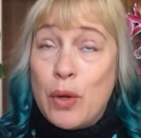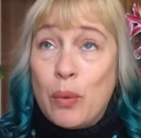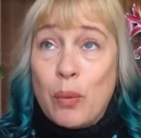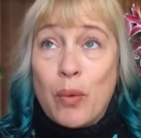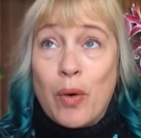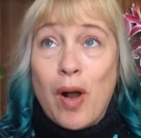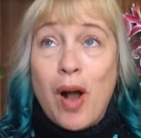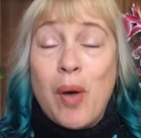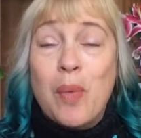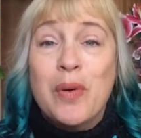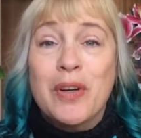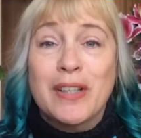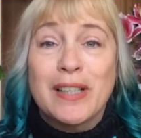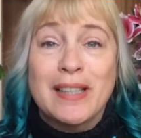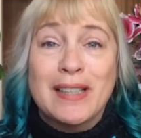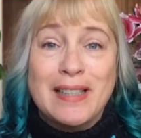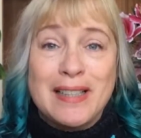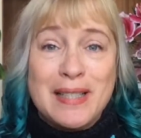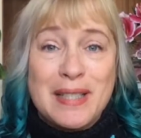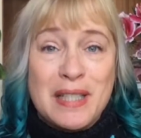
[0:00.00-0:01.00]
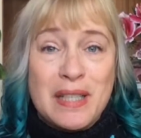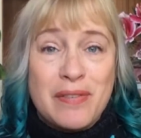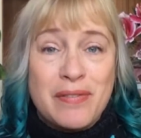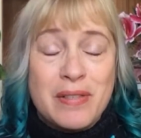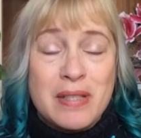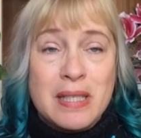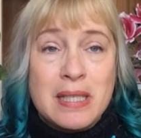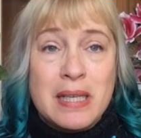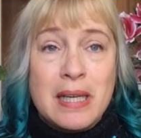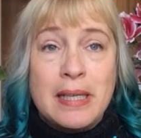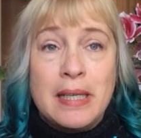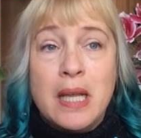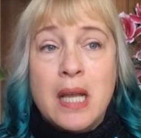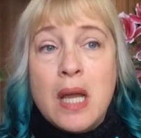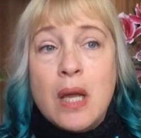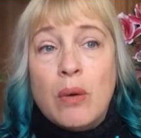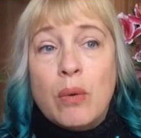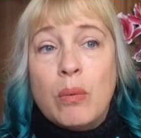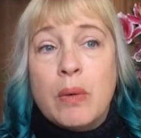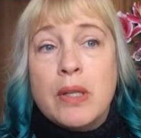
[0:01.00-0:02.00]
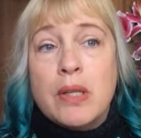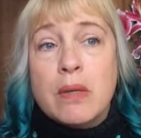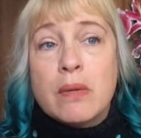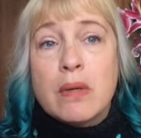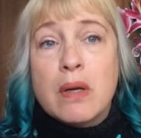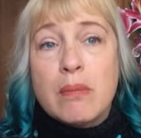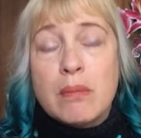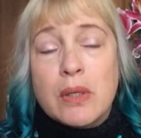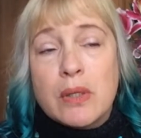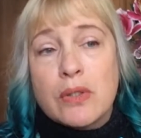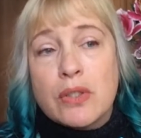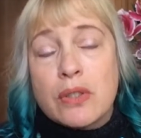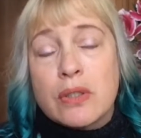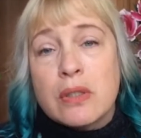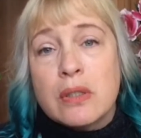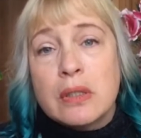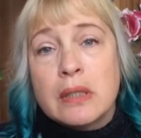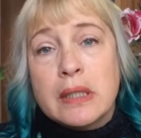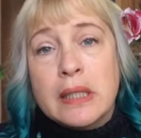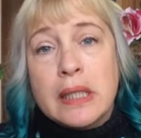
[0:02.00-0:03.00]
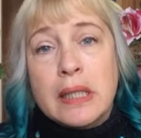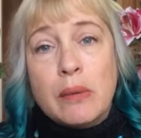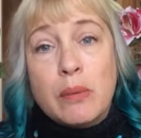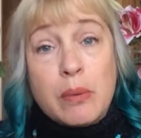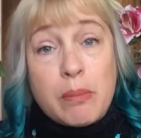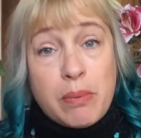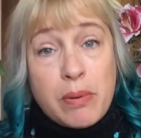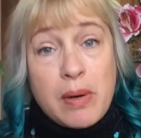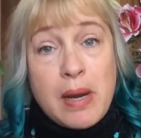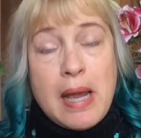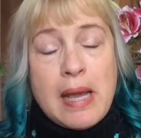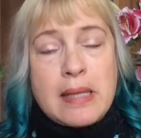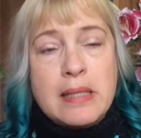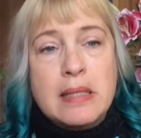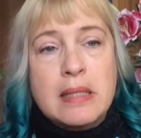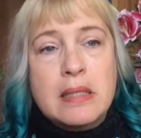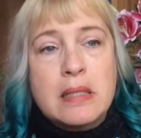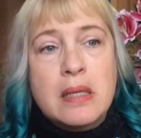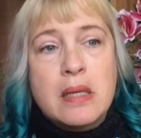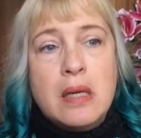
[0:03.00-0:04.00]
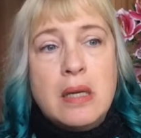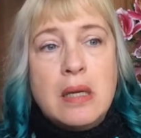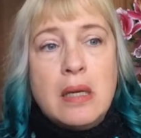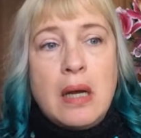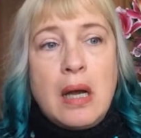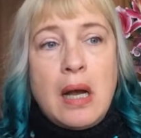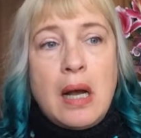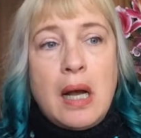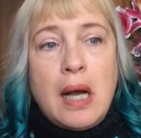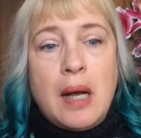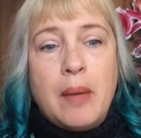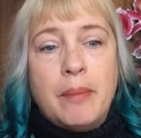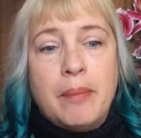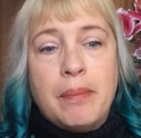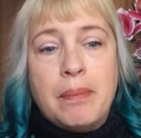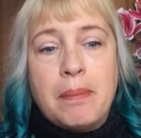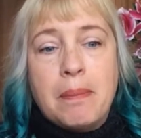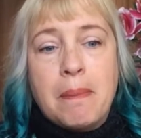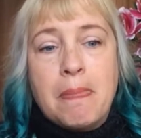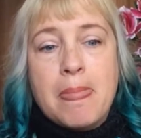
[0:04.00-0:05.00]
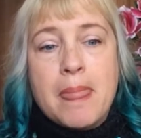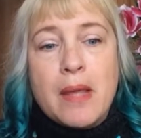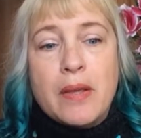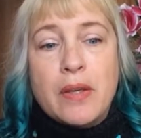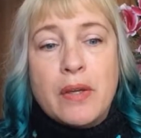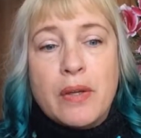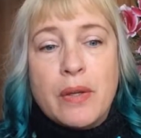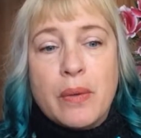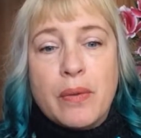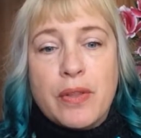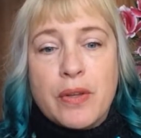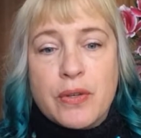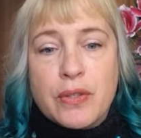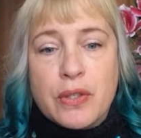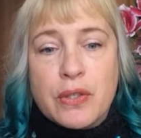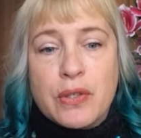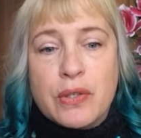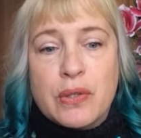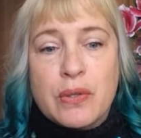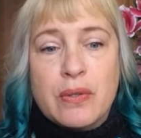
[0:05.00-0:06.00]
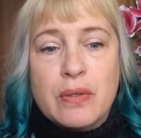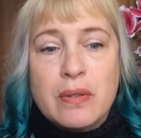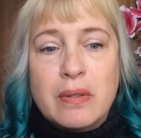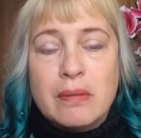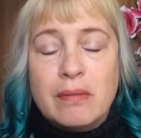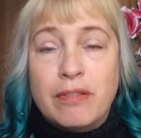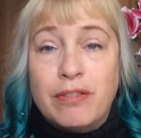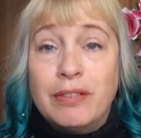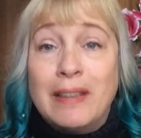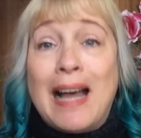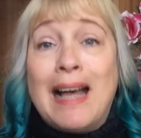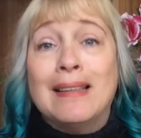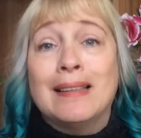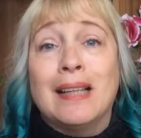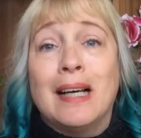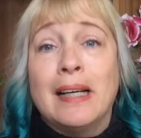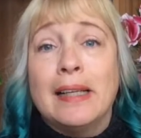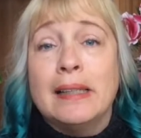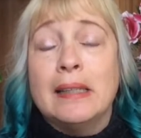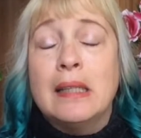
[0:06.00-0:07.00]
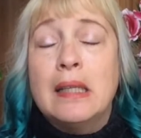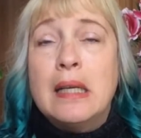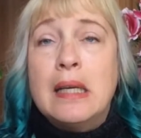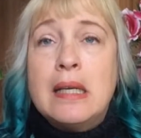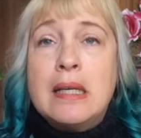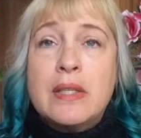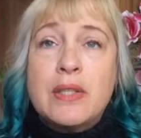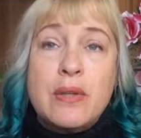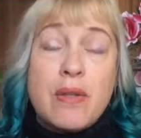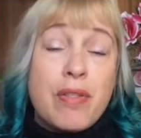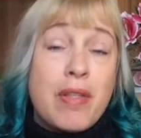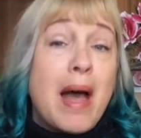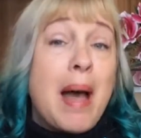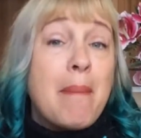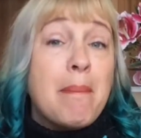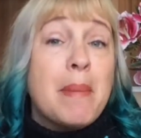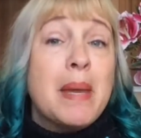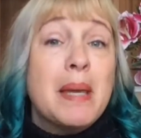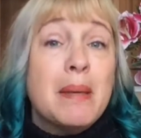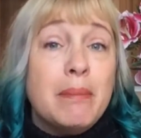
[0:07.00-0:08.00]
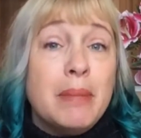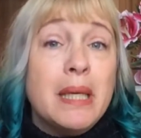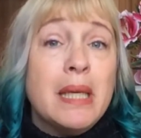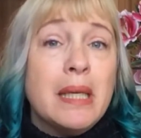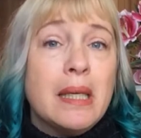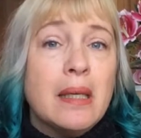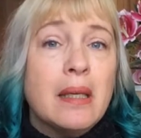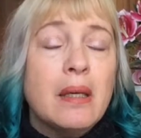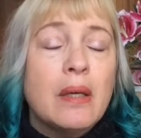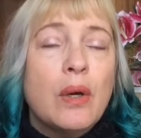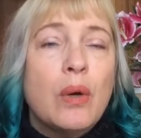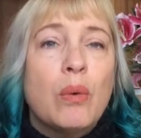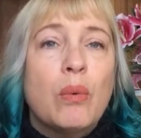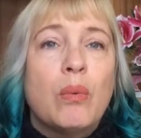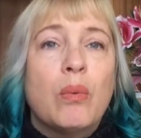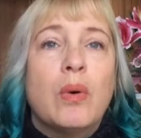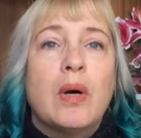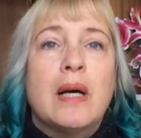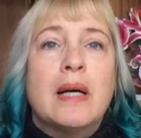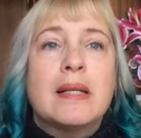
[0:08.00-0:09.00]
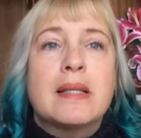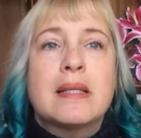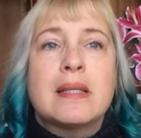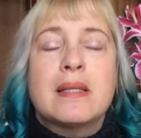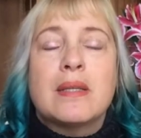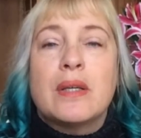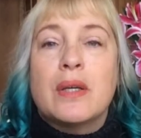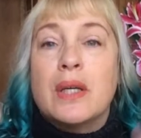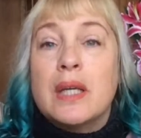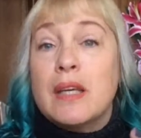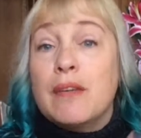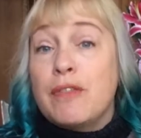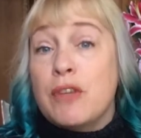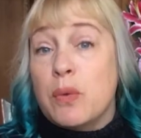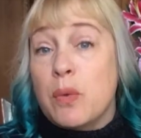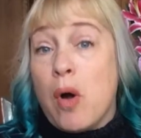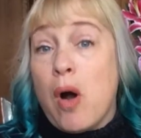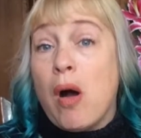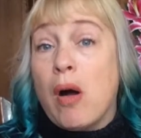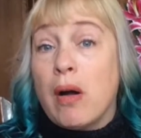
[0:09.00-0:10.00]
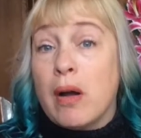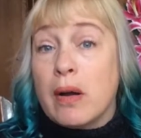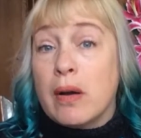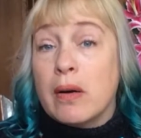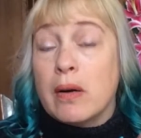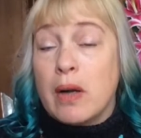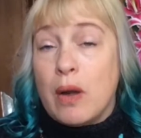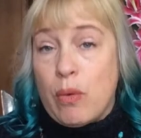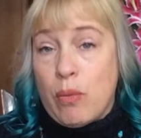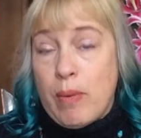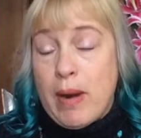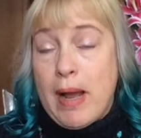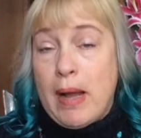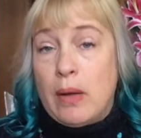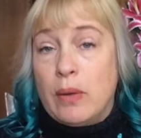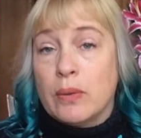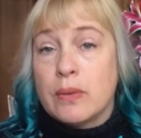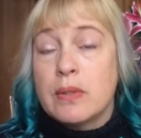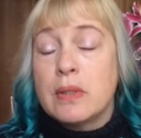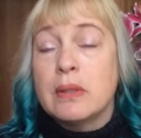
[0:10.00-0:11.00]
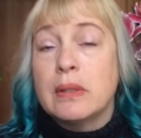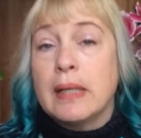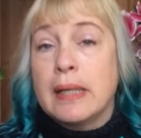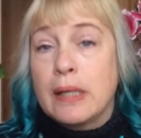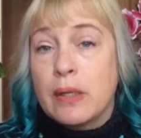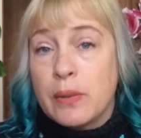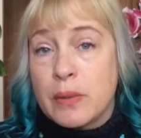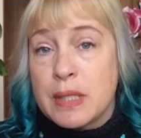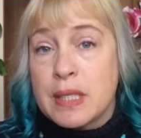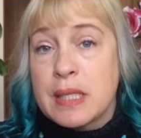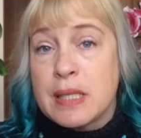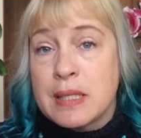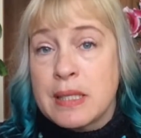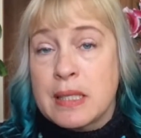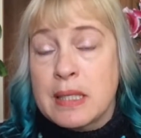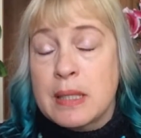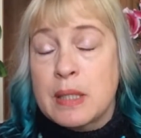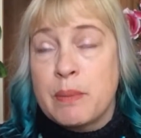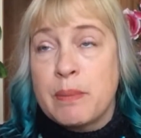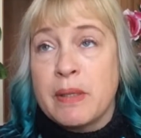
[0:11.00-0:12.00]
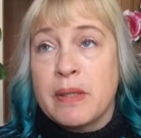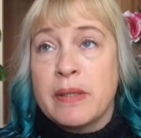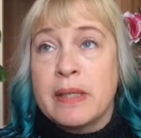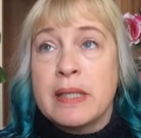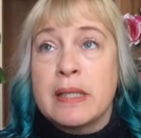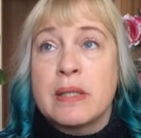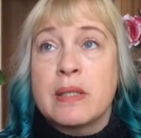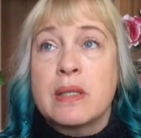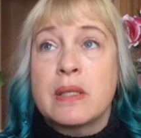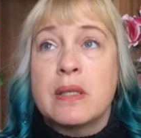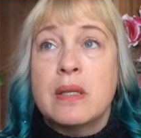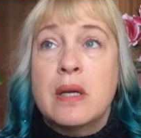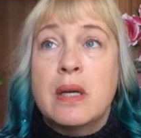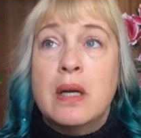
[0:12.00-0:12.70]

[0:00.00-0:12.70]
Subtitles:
We're all working on stuff inside. When you're emotionally repressed, there's a certain flat line. So that may be what, if you are around, like Chris has experienced,